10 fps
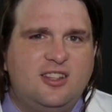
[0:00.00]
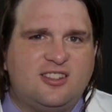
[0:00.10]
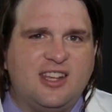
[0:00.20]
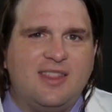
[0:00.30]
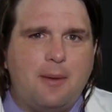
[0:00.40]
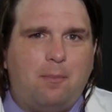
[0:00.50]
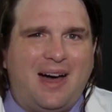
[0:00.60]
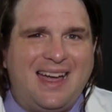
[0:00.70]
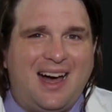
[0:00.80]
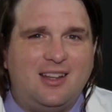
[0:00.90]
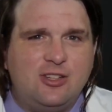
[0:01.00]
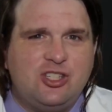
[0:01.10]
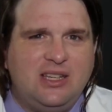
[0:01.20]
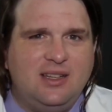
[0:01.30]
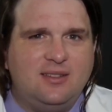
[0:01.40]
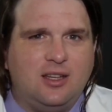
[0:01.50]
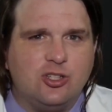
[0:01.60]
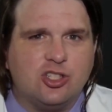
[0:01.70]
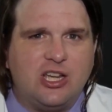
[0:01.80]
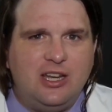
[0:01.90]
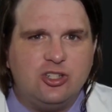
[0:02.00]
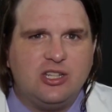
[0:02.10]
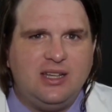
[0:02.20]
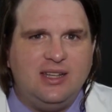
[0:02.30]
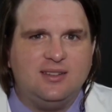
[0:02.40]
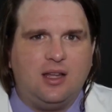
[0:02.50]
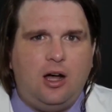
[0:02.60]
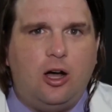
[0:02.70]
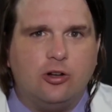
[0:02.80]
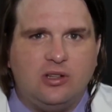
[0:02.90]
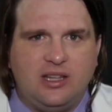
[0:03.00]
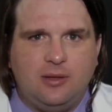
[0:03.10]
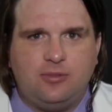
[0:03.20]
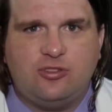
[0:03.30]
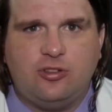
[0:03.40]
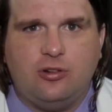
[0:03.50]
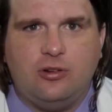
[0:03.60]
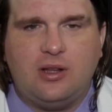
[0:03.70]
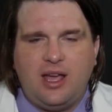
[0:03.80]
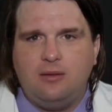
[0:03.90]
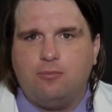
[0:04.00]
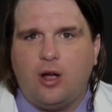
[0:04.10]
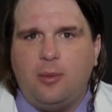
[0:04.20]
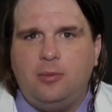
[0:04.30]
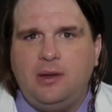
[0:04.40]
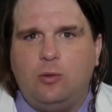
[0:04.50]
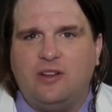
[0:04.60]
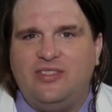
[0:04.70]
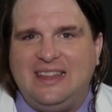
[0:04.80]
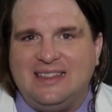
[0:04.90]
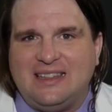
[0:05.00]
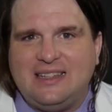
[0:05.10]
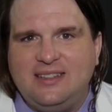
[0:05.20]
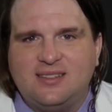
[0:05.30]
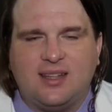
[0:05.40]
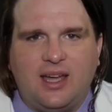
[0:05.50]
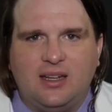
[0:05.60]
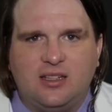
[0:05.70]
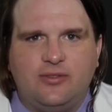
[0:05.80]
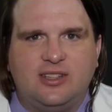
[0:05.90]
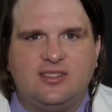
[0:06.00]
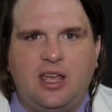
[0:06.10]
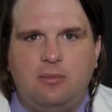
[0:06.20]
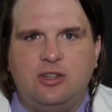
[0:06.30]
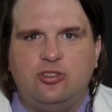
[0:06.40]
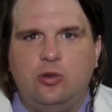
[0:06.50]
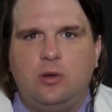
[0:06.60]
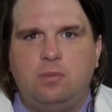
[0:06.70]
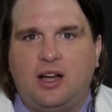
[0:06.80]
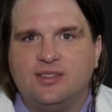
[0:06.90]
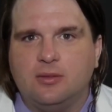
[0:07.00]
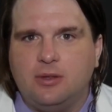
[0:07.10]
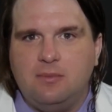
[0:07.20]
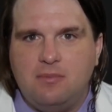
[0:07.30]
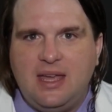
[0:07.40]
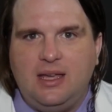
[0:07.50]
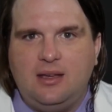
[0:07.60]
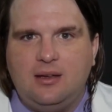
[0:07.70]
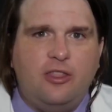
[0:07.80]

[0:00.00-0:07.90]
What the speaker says: To say that biology is unchanging is utterly absurd, and probably one of the least scientific statements you could possibly make.